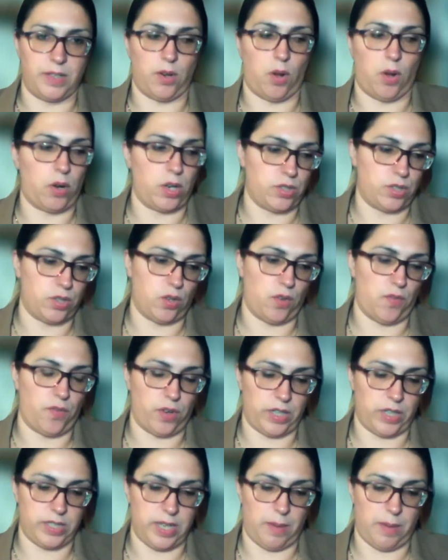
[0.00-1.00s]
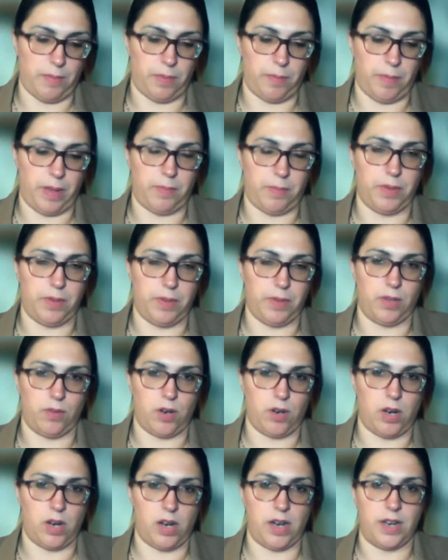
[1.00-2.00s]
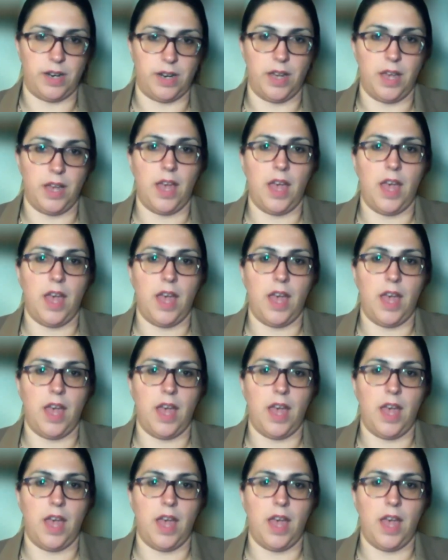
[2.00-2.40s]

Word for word: knowledge so for example maybe you are